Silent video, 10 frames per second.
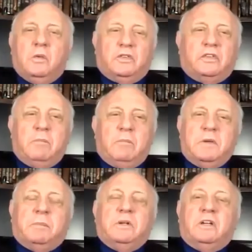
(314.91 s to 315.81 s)
with some
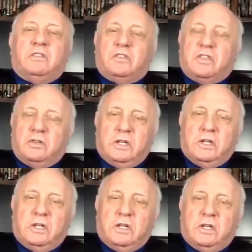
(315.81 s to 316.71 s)
people, it's
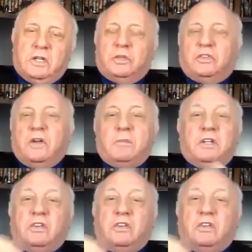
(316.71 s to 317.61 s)
30 minutes. With some,
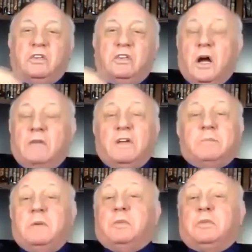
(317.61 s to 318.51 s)
it's an hour. I've
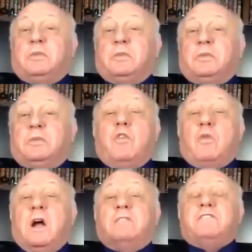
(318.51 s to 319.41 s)
had people tell me
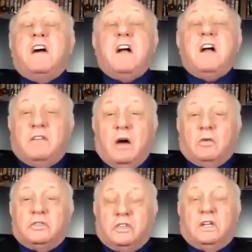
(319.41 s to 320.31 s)
4 and 5
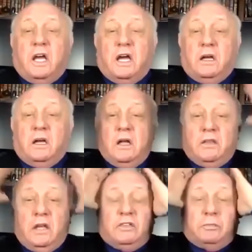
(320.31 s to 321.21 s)
hours a day
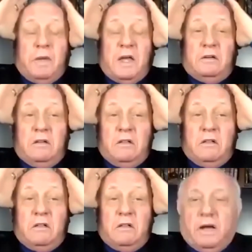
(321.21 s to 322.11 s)
they spend
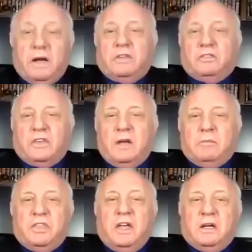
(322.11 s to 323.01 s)
thinking about the
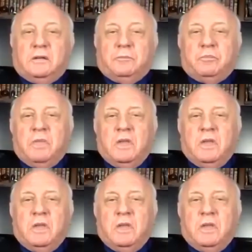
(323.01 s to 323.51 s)
same thing.